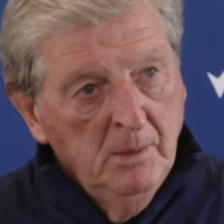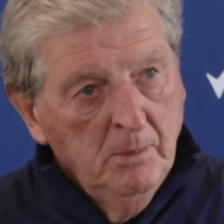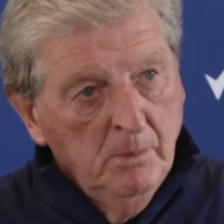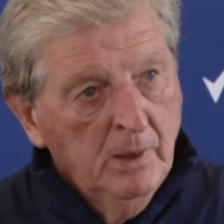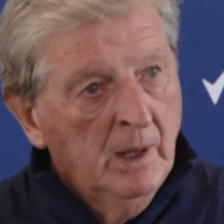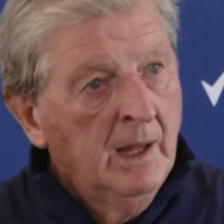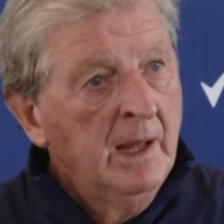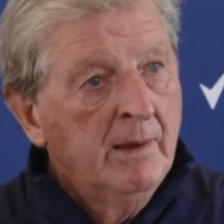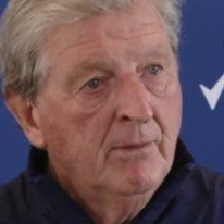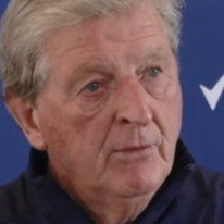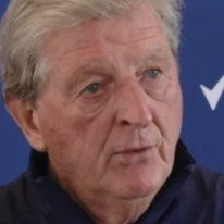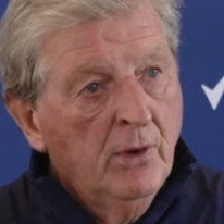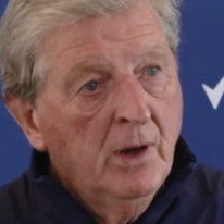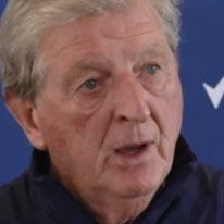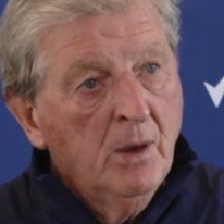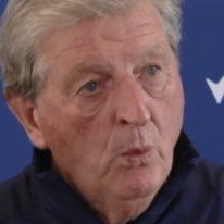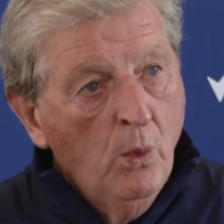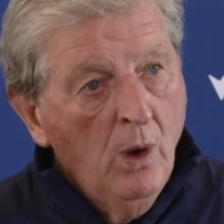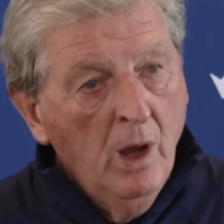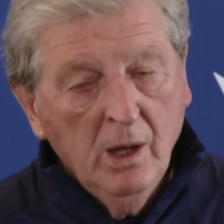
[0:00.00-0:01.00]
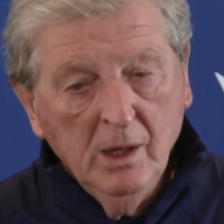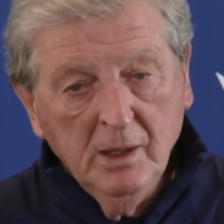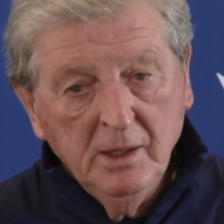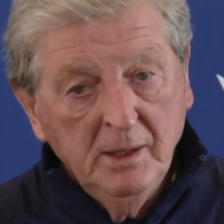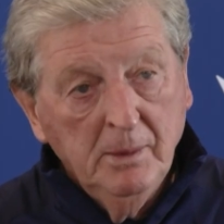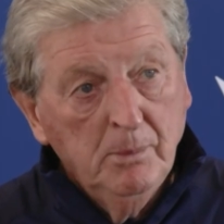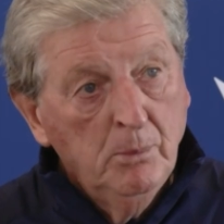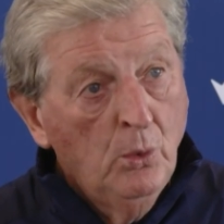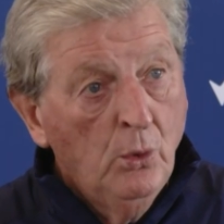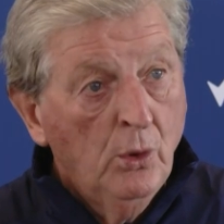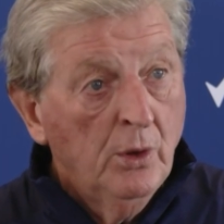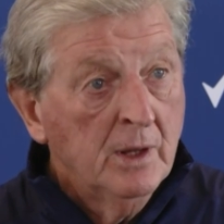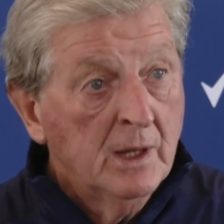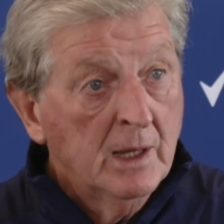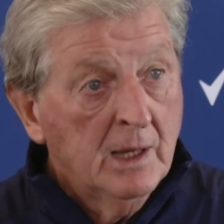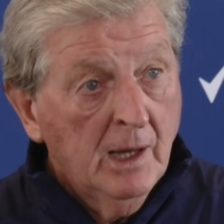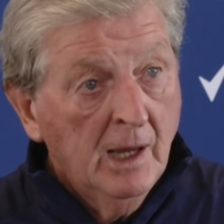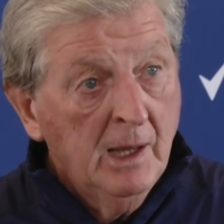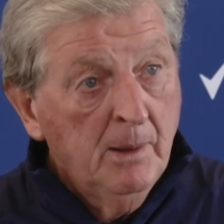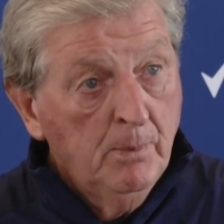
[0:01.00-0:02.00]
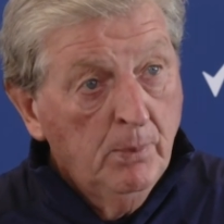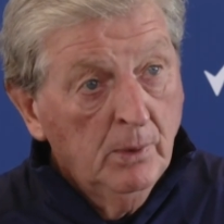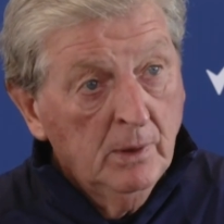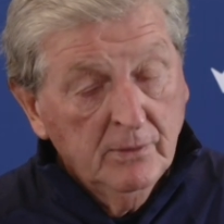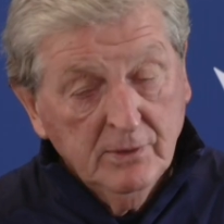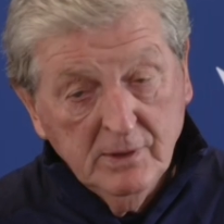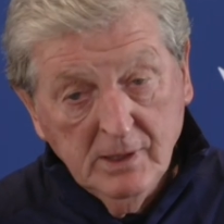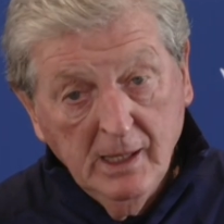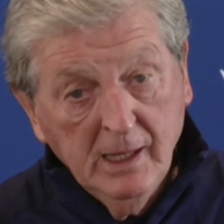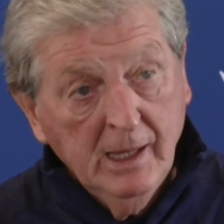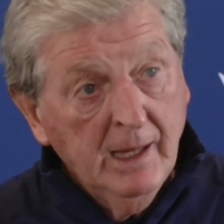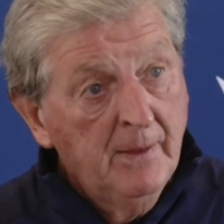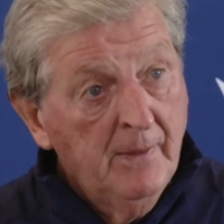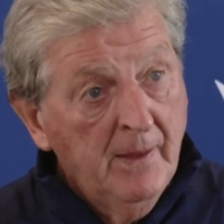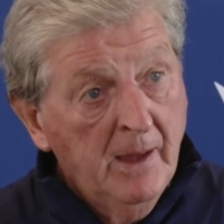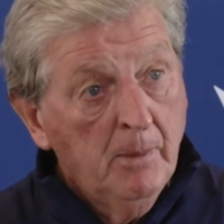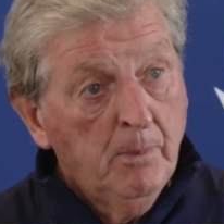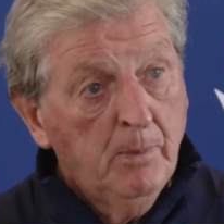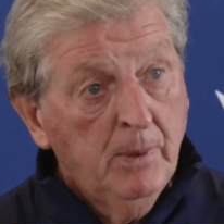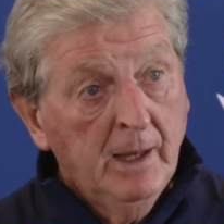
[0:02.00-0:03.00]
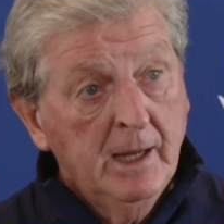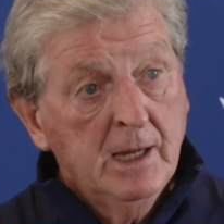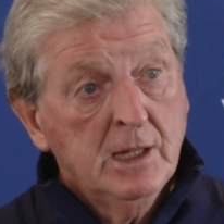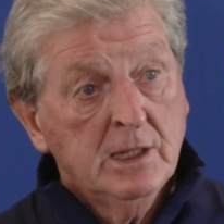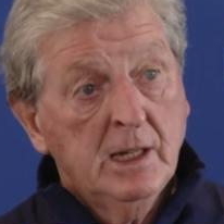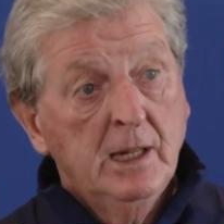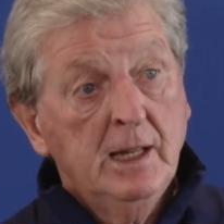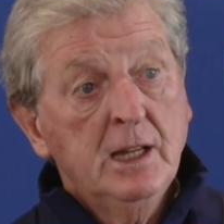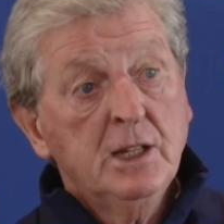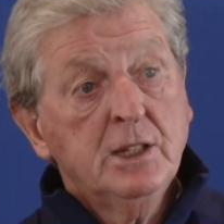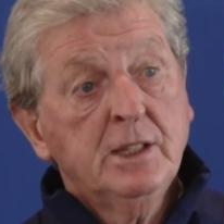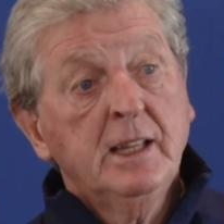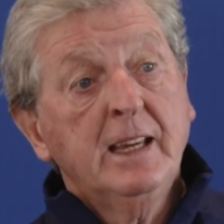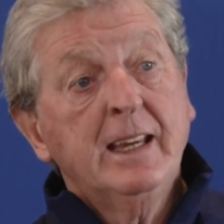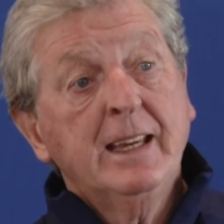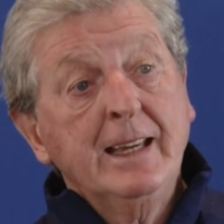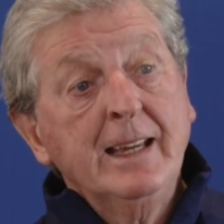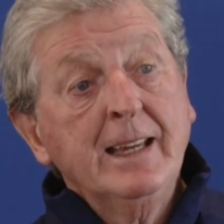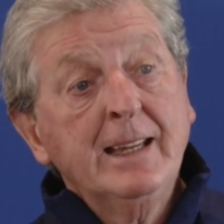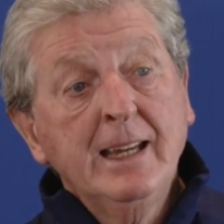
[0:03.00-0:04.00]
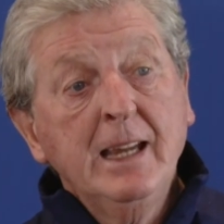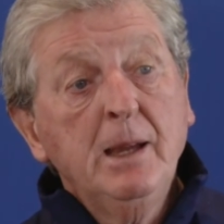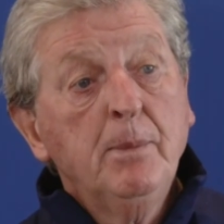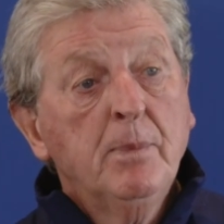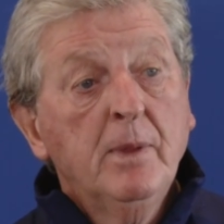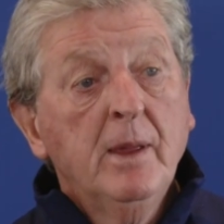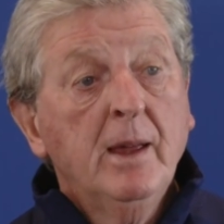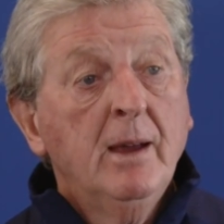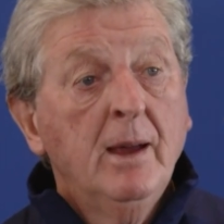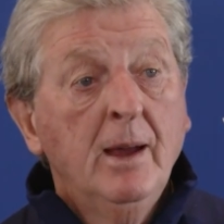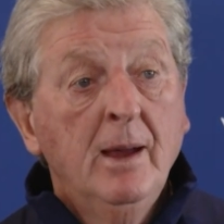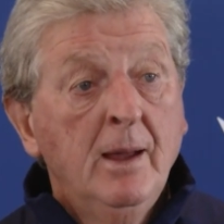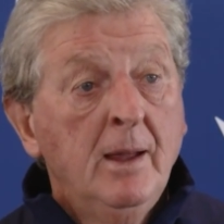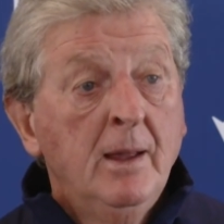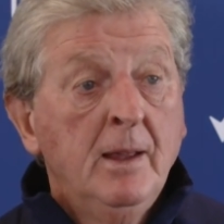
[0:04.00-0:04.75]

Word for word: playing very well and are more than capable of taking their place, unless they can keep their